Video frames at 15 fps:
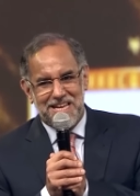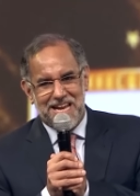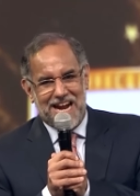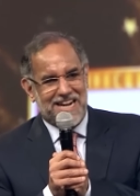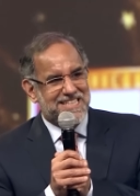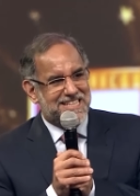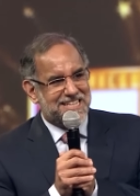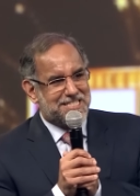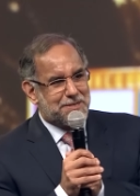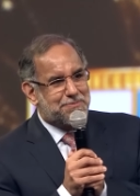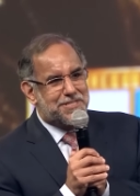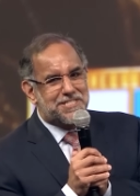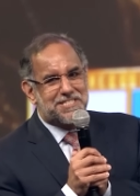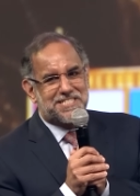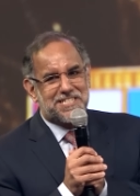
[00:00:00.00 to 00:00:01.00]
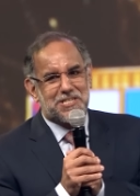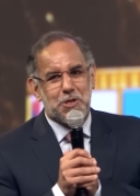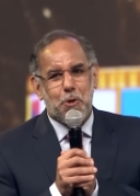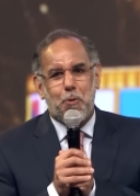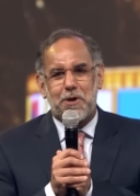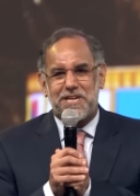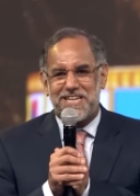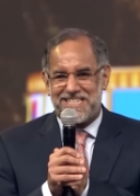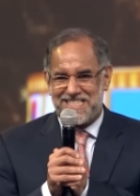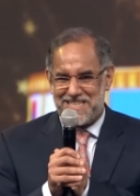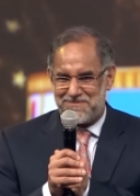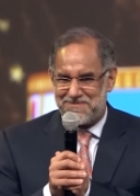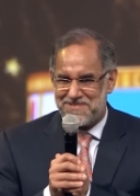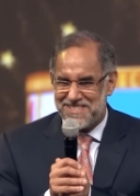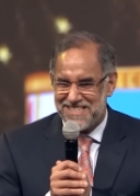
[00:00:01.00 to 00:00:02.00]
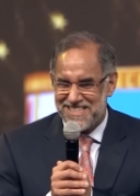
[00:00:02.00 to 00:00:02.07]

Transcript: and the Egyptians didn't know what hit them.